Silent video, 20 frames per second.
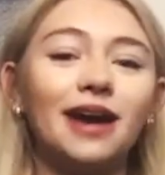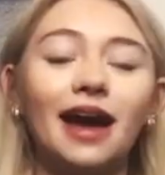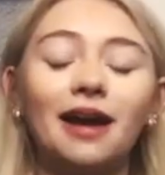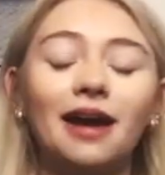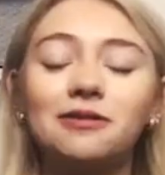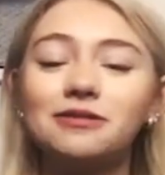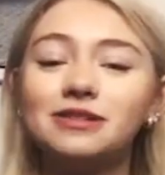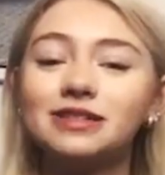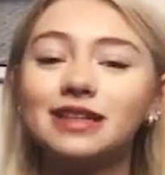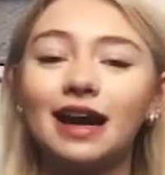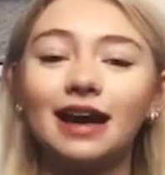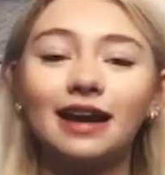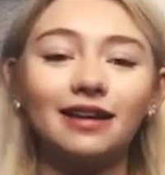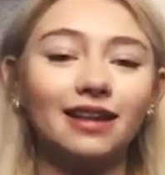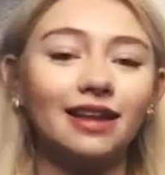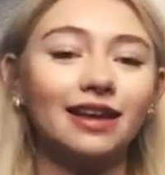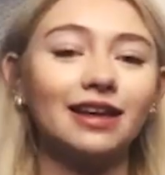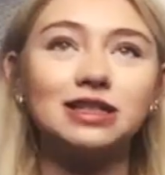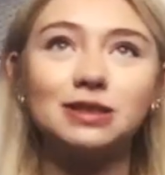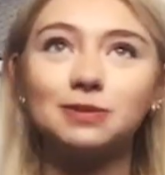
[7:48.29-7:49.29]
And it was kind of
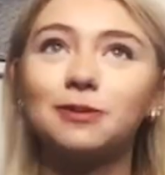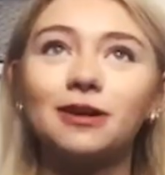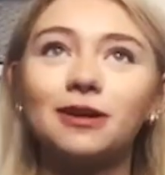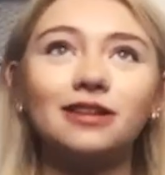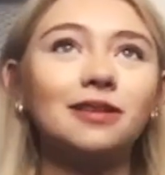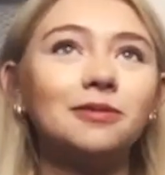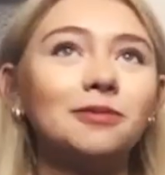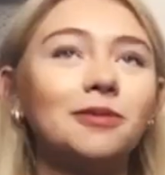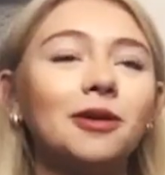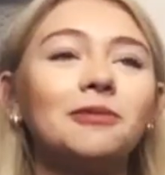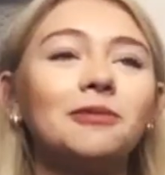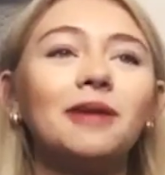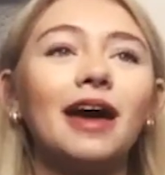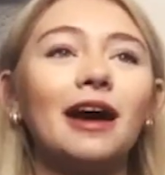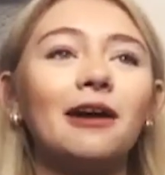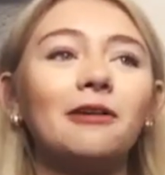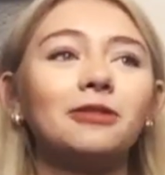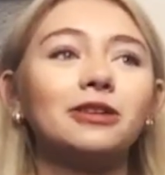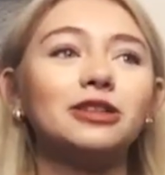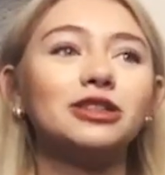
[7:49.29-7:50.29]
like a spur in the moment
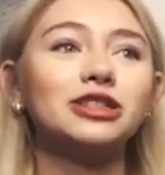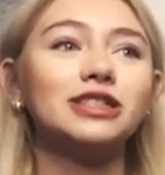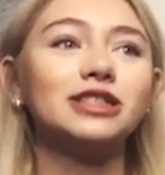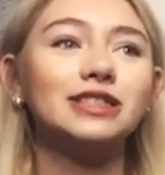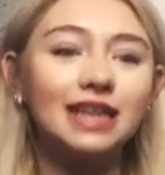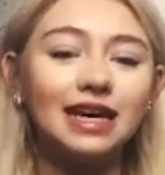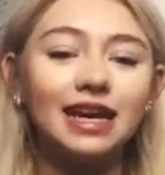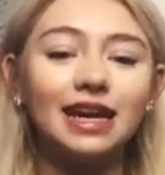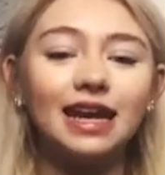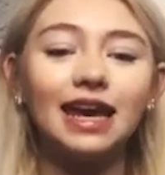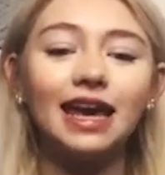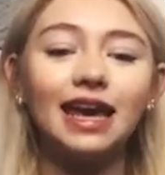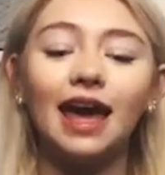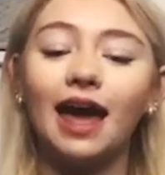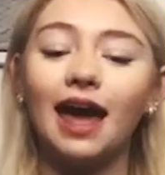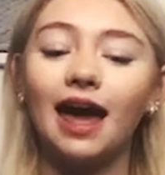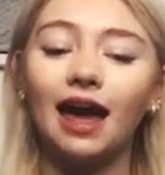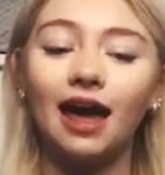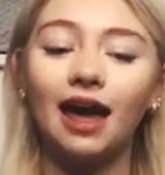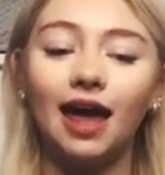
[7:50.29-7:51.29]
and we just did it
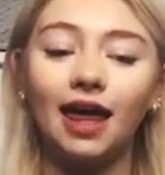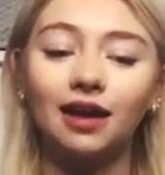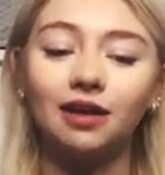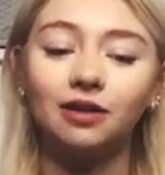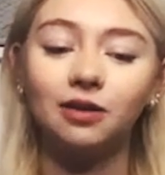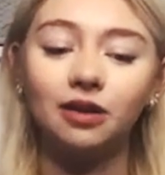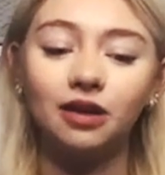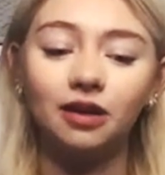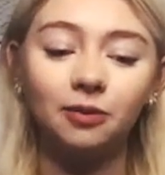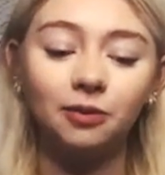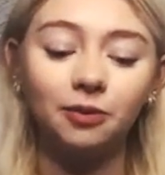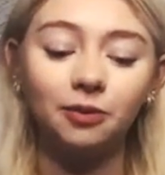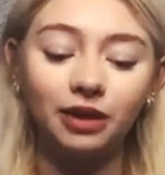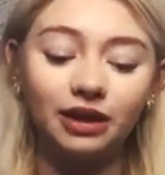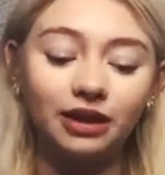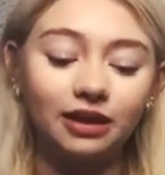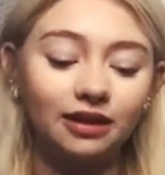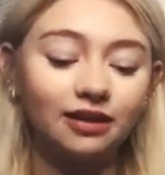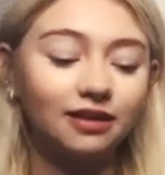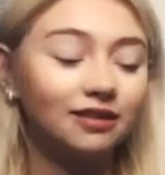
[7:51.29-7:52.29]
and
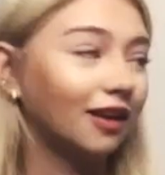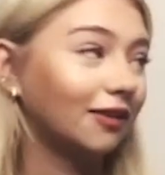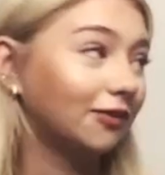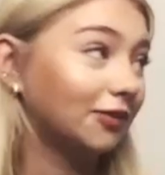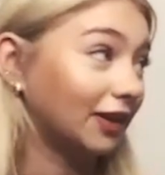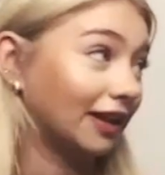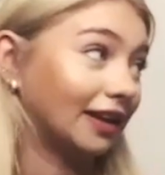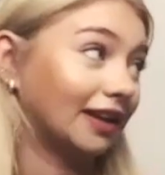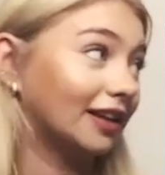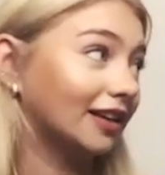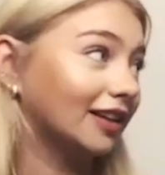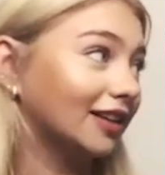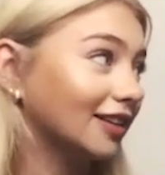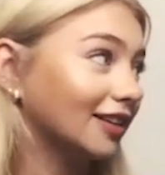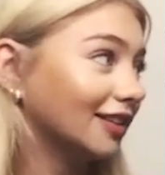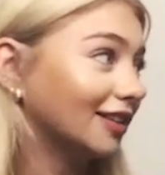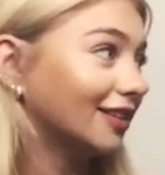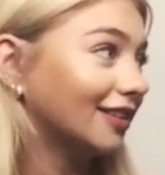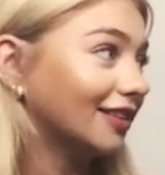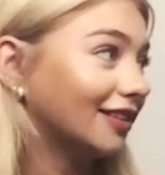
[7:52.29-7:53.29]
we love it here.
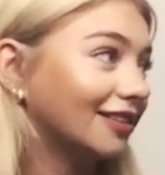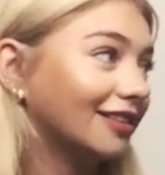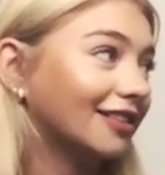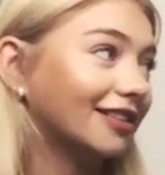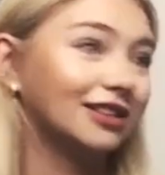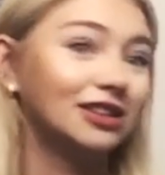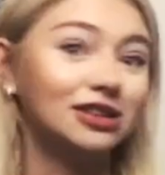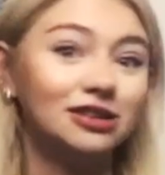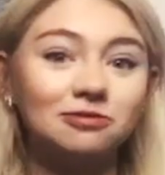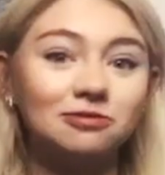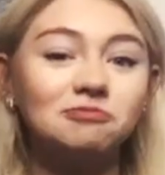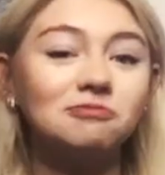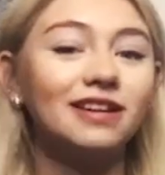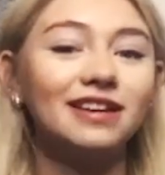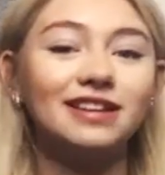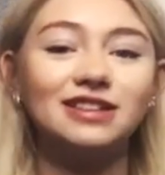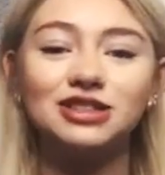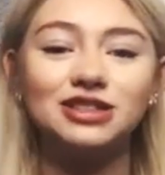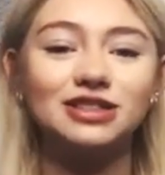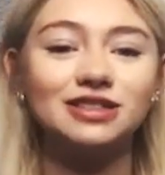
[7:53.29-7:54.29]
And
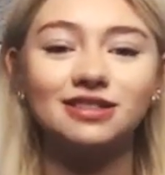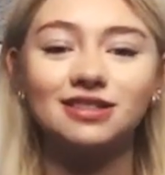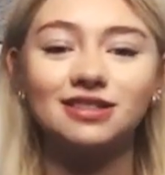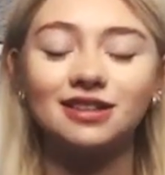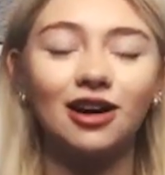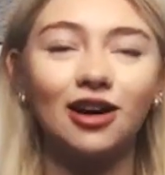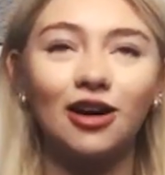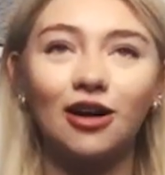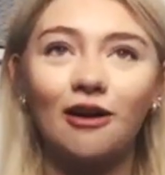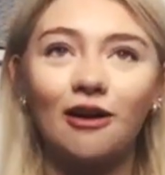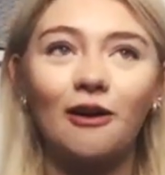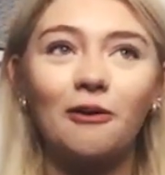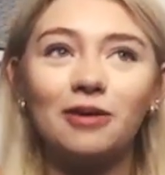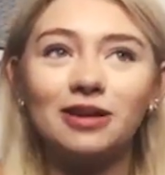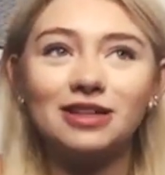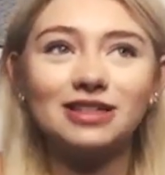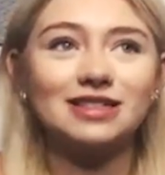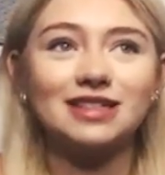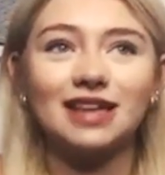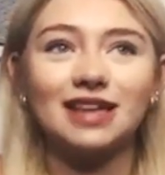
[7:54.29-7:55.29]
we just are
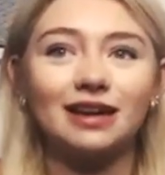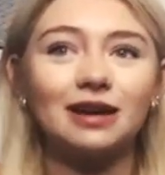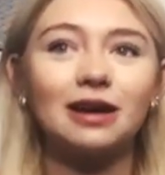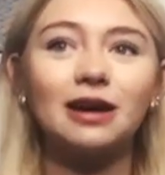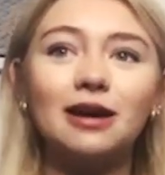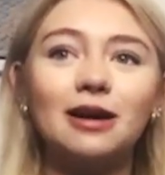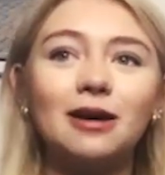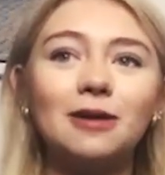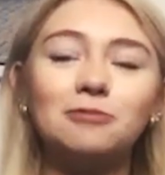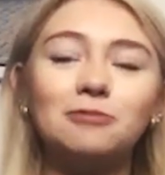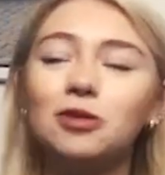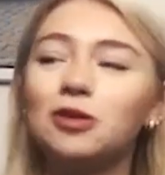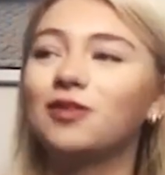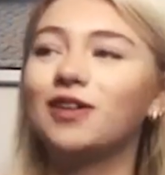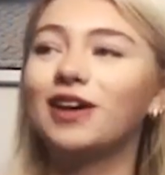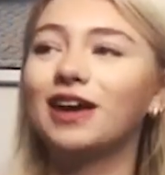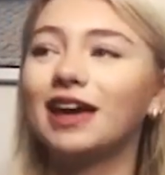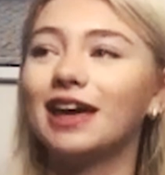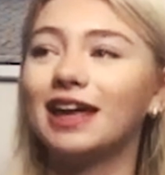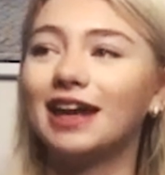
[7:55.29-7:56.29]
always like
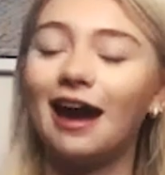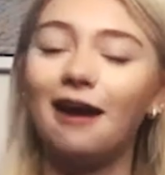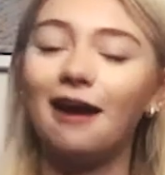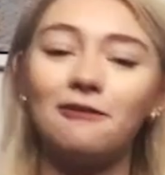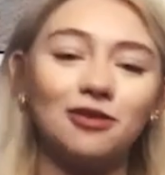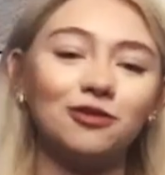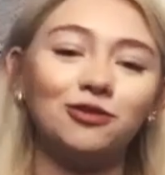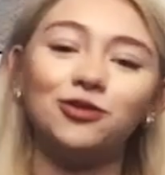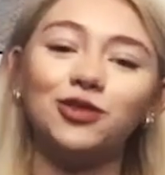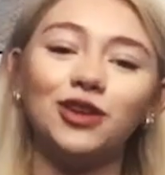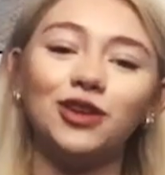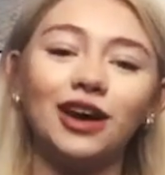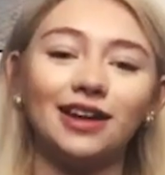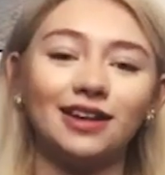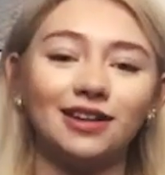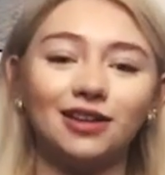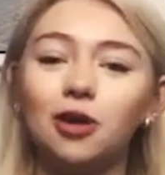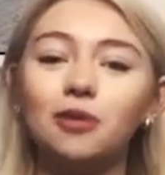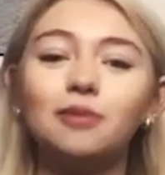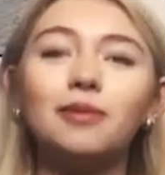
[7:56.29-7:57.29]
moving and having
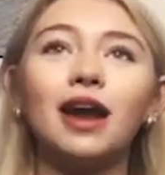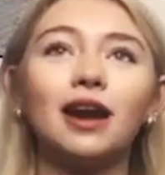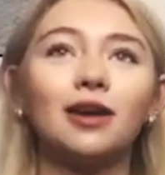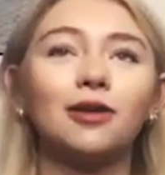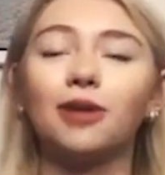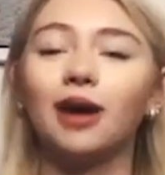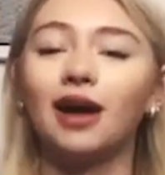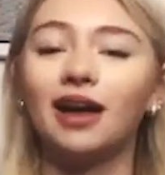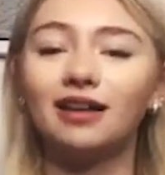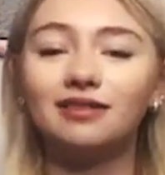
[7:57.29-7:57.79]
fun no matter what.